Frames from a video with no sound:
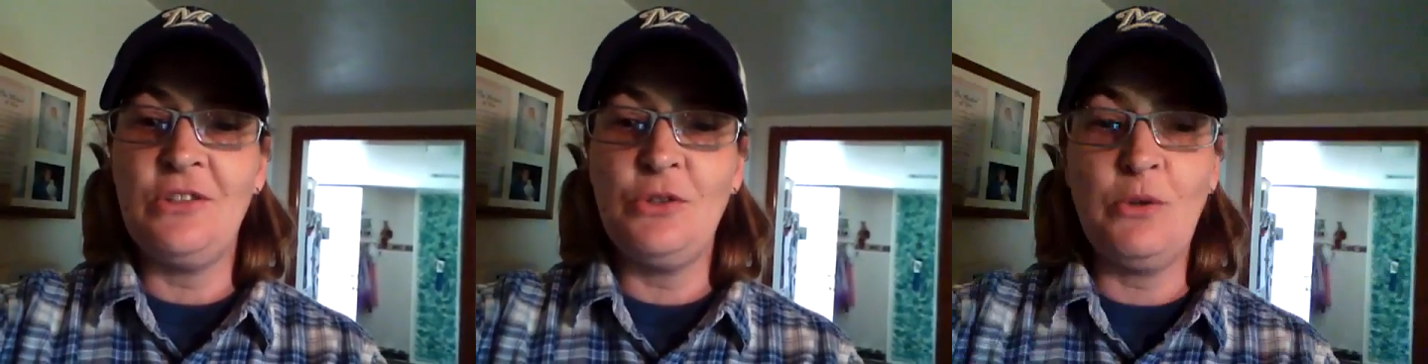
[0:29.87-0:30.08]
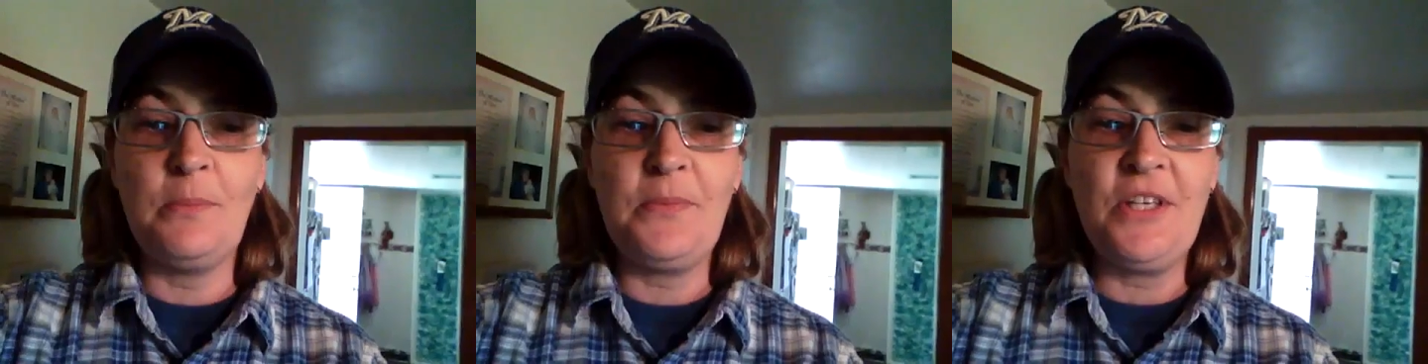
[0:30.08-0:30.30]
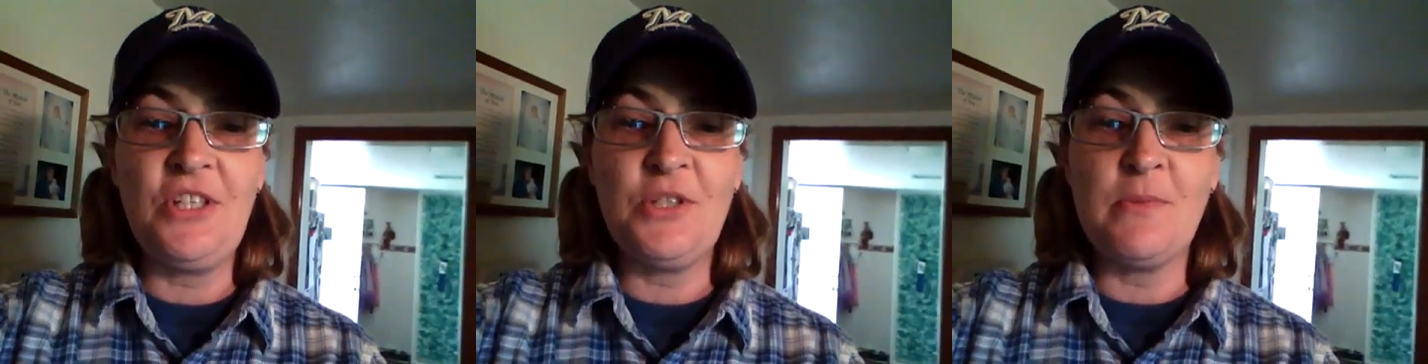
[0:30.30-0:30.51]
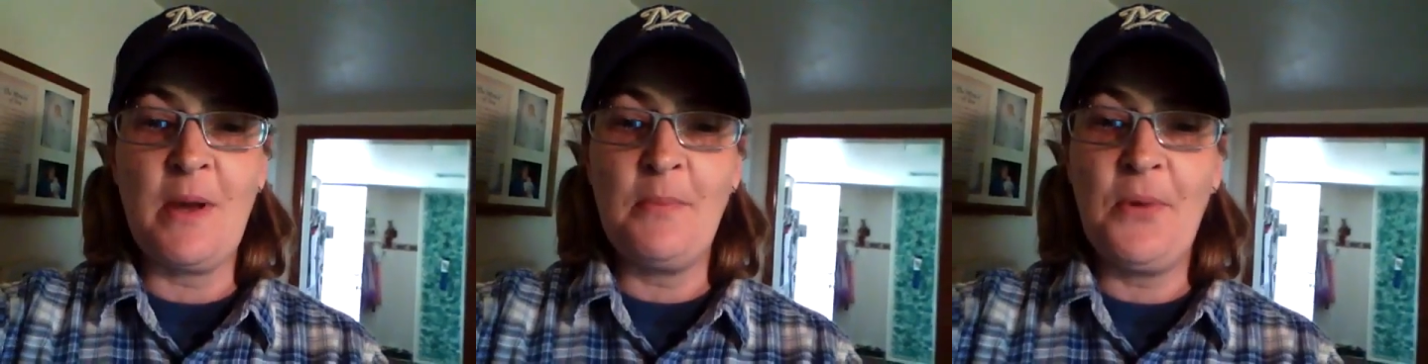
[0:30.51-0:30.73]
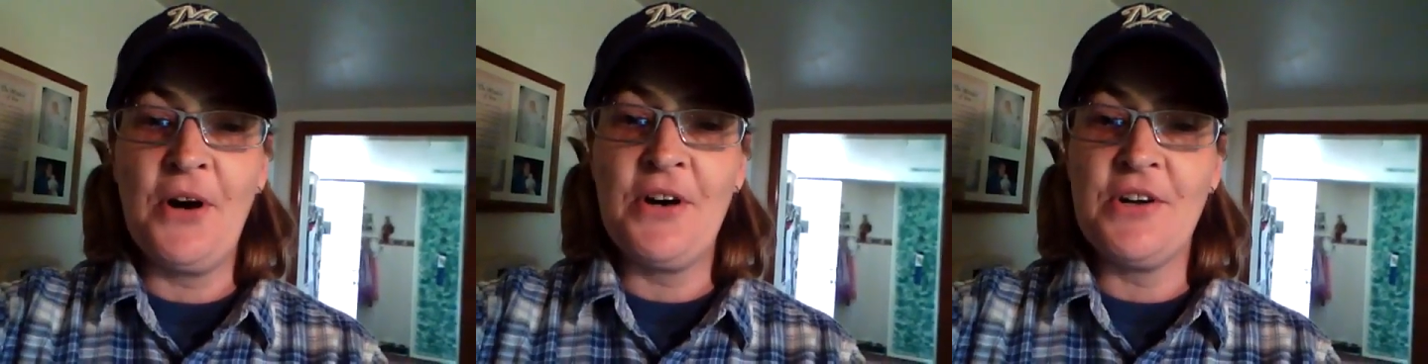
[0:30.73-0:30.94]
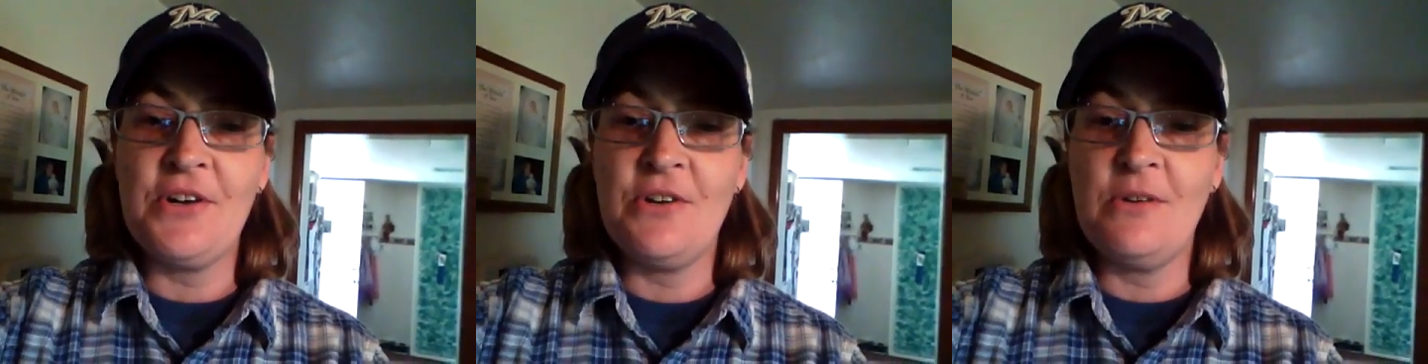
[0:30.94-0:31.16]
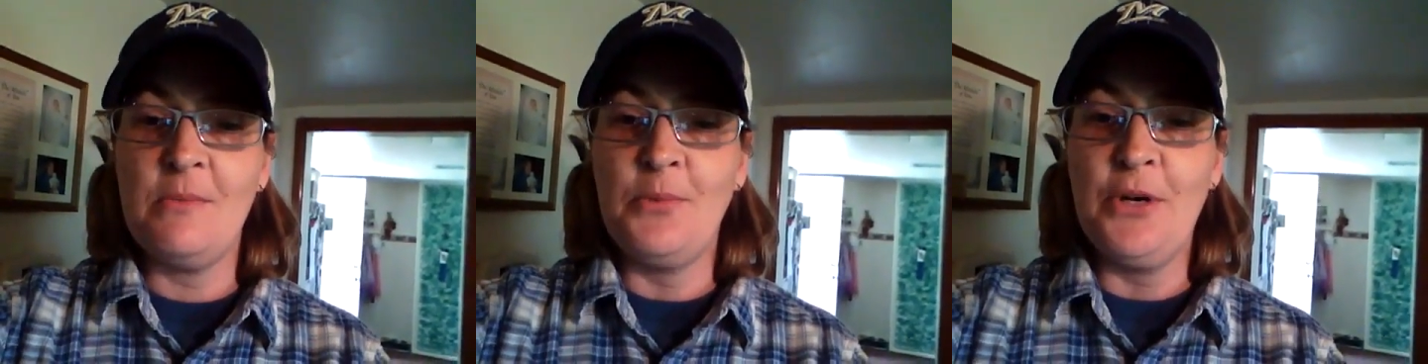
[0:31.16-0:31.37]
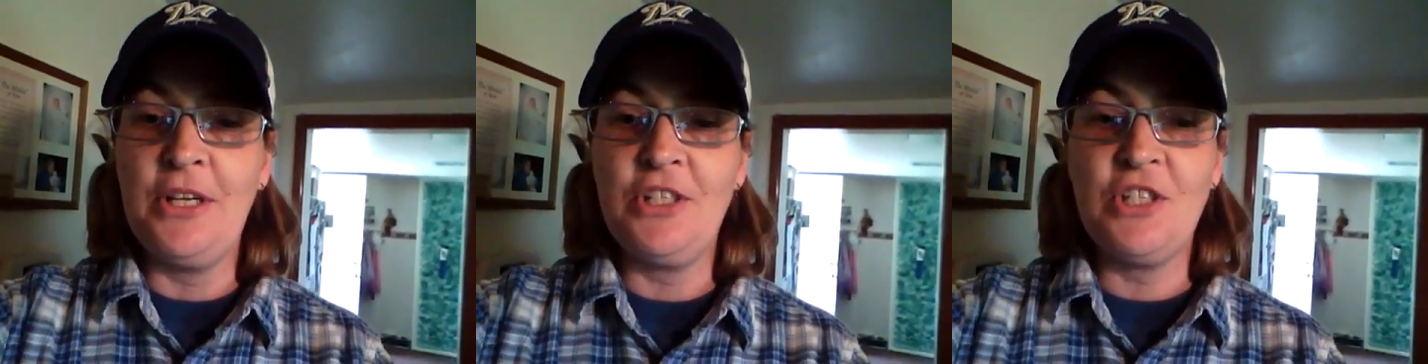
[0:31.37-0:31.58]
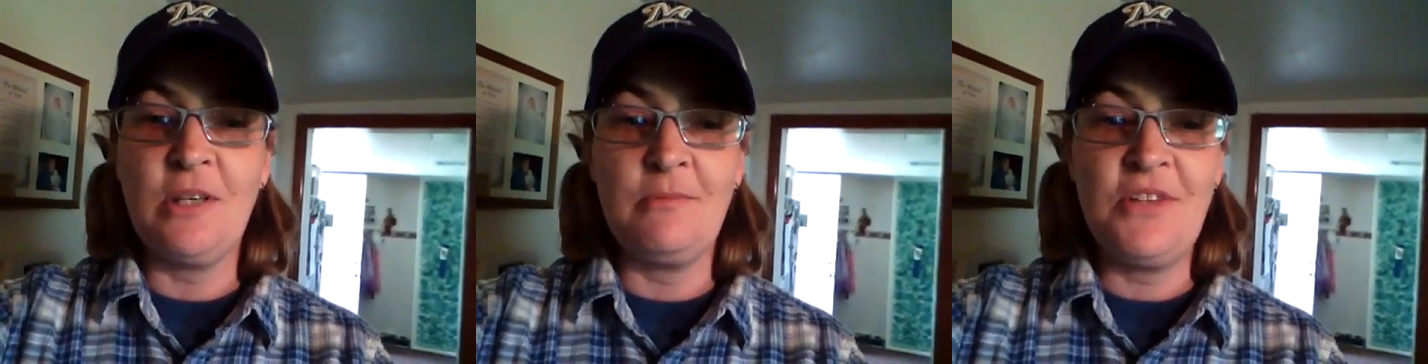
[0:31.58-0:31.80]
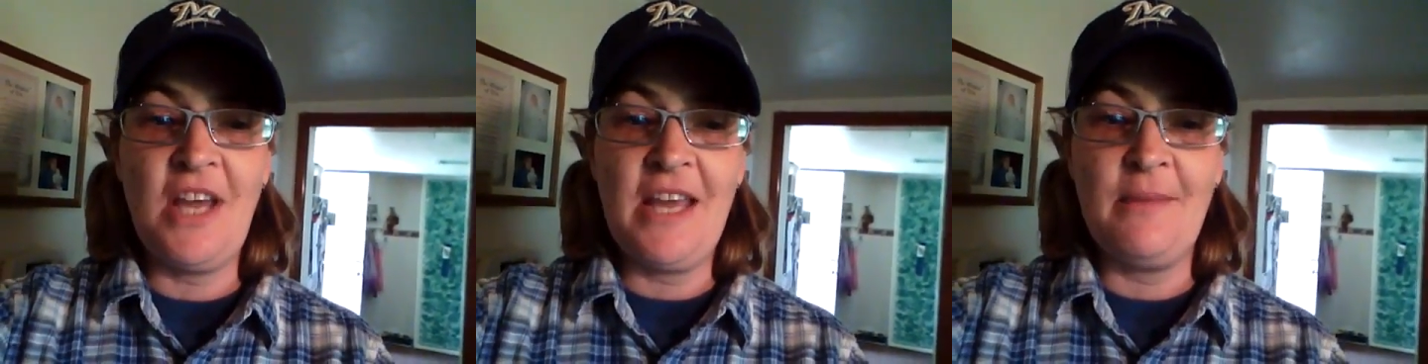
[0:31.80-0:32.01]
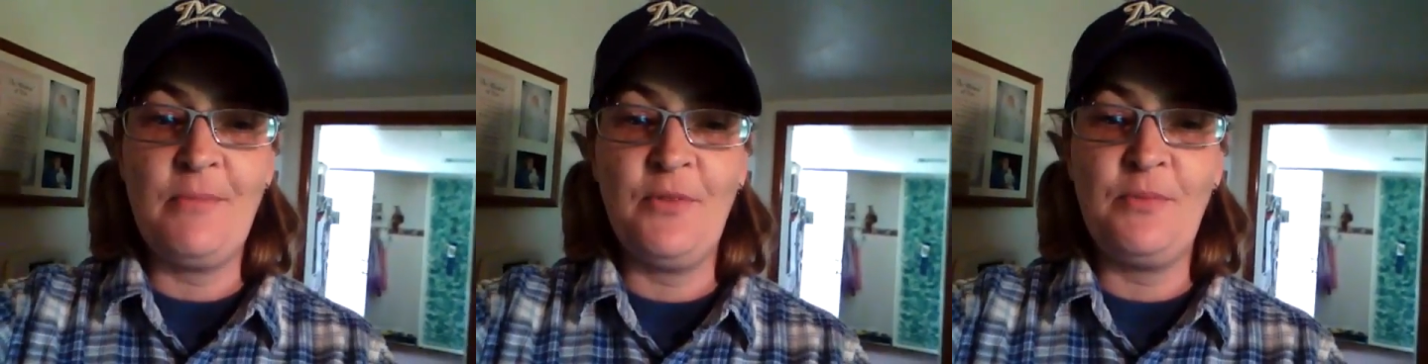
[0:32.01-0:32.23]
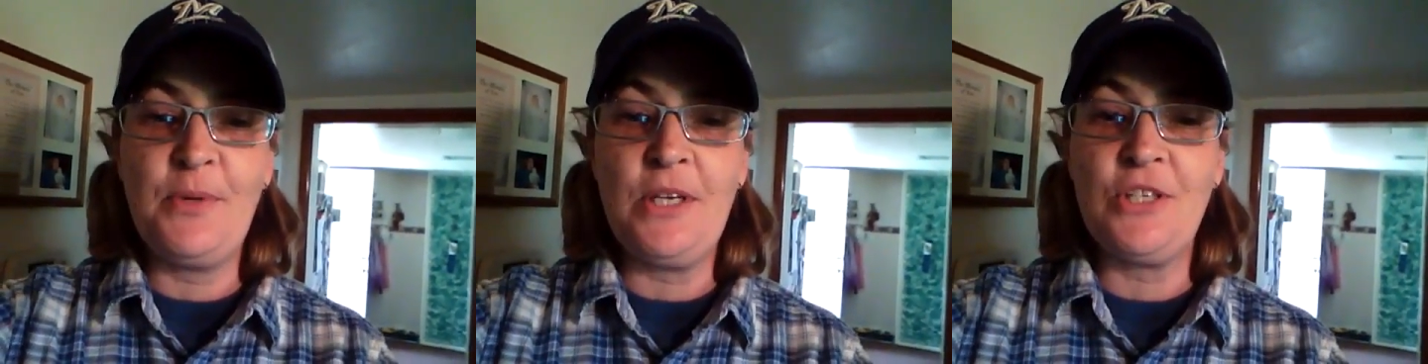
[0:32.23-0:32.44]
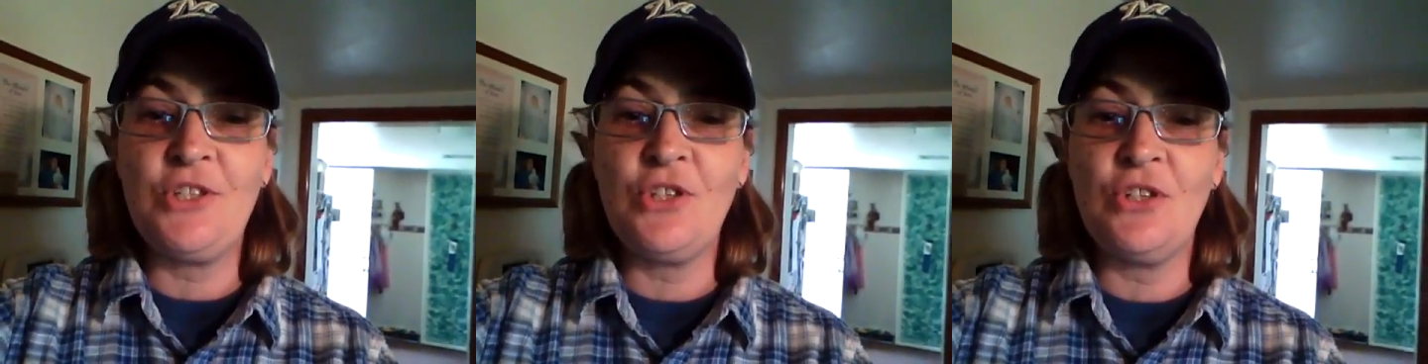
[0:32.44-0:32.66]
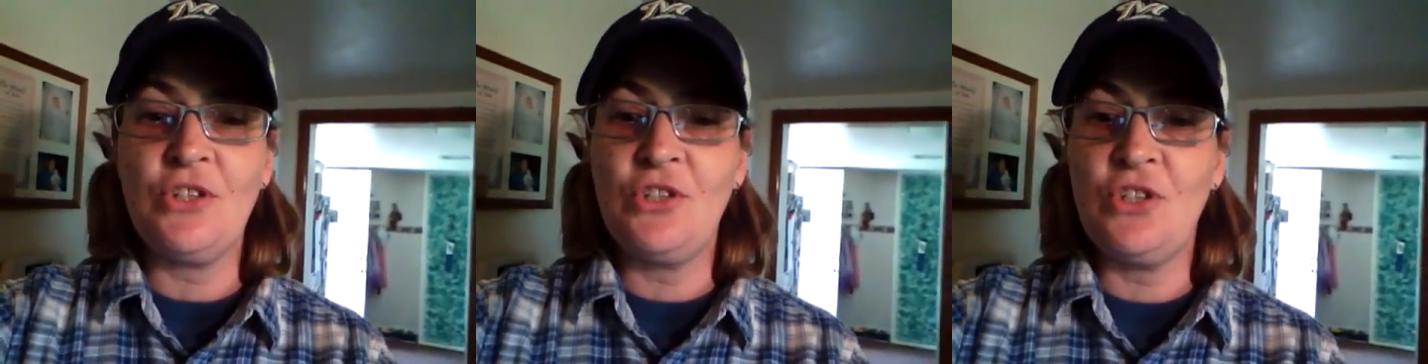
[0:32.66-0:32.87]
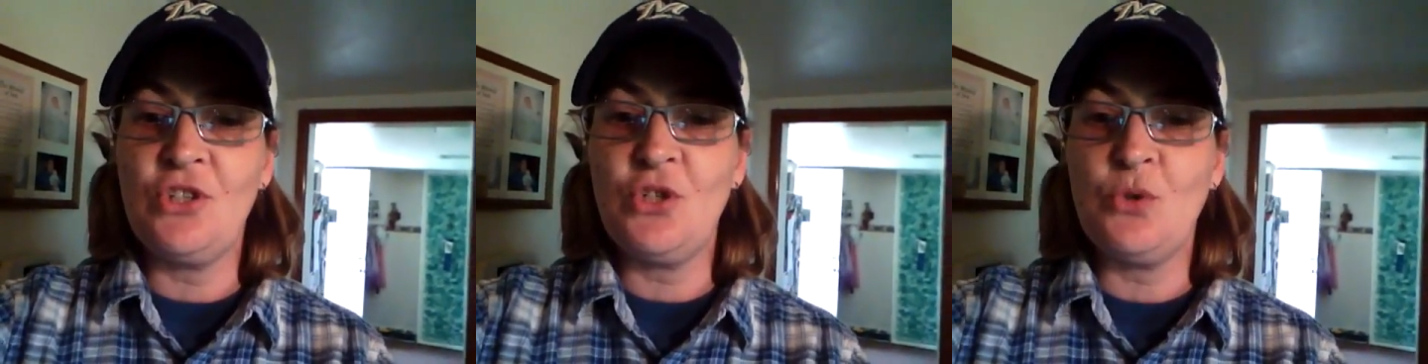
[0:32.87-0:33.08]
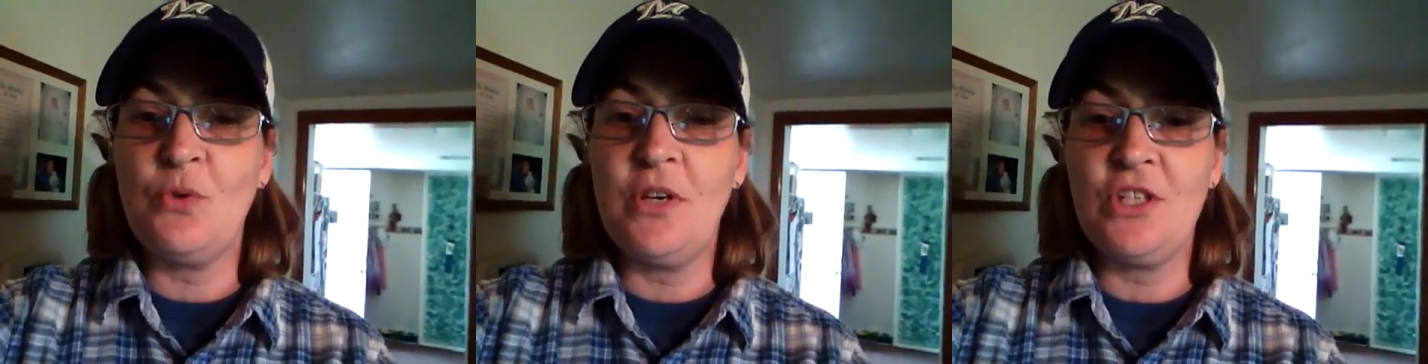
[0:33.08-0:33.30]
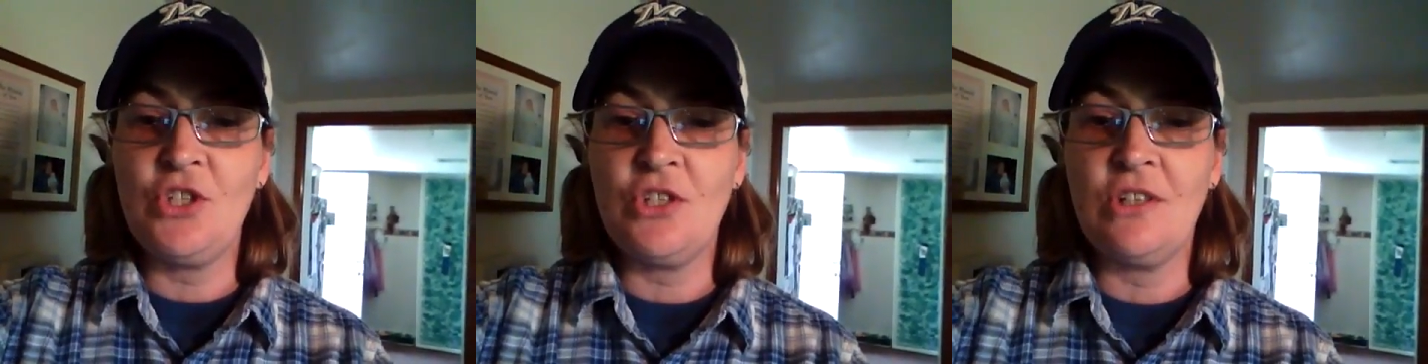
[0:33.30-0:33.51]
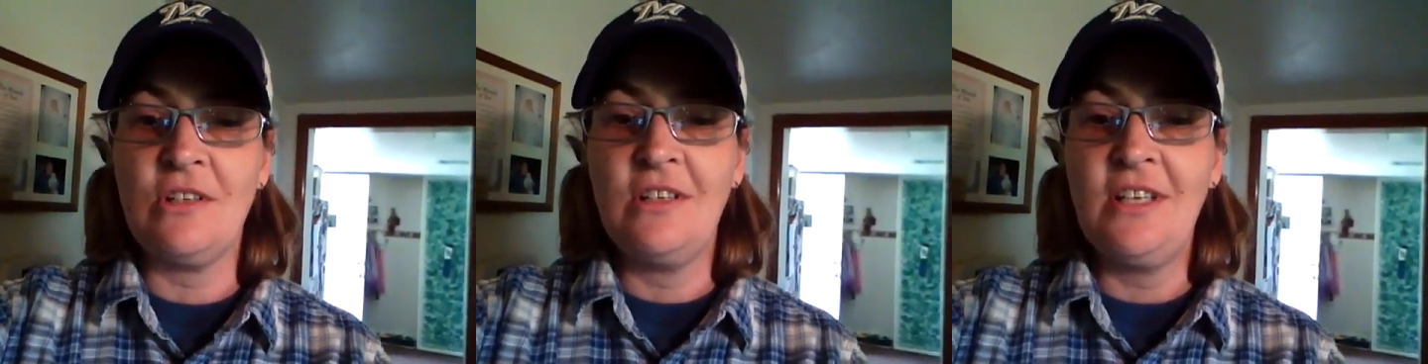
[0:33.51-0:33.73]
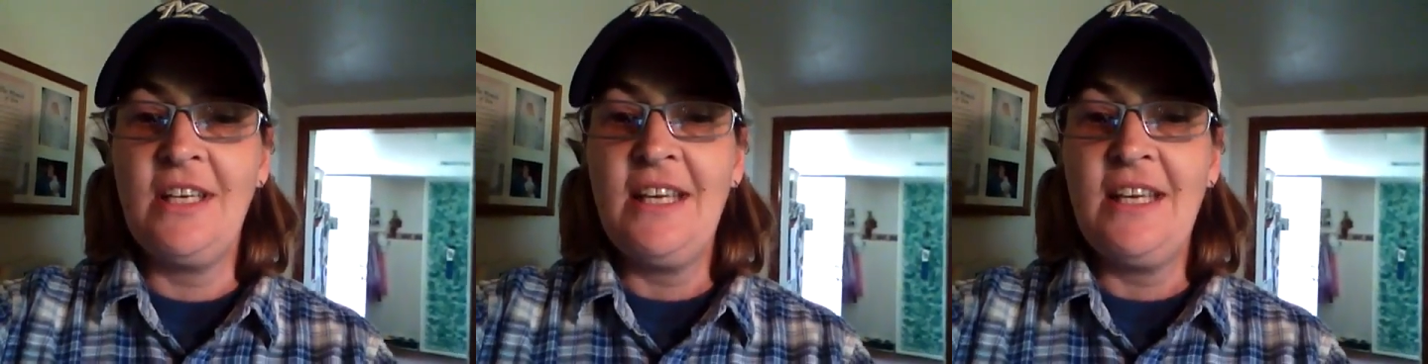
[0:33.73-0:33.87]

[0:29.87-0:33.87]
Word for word: to appease my partner and bring some type of peace to the situation.